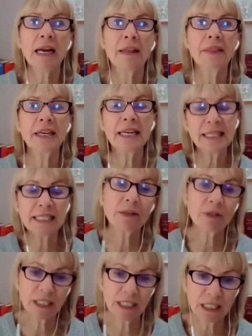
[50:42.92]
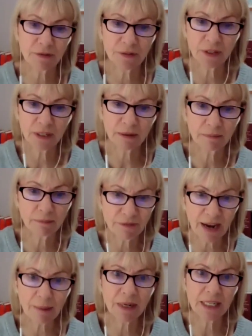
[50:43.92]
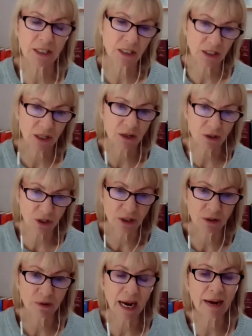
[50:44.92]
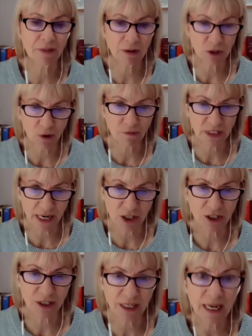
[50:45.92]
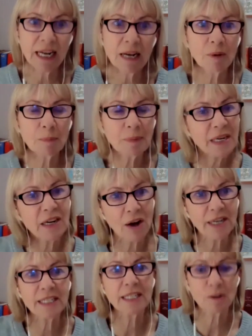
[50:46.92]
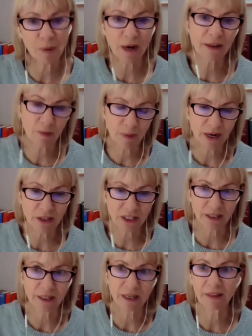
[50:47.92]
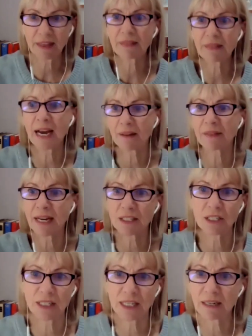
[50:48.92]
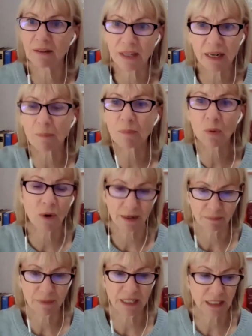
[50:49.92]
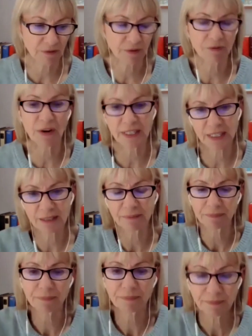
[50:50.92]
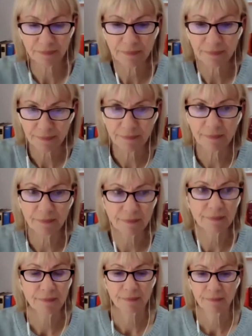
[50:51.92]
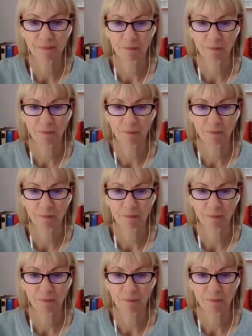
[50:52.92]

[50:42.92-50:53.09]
the easier it is for families to start to have those conversations but be guided by the person i think that that's the the number one piece of advice and a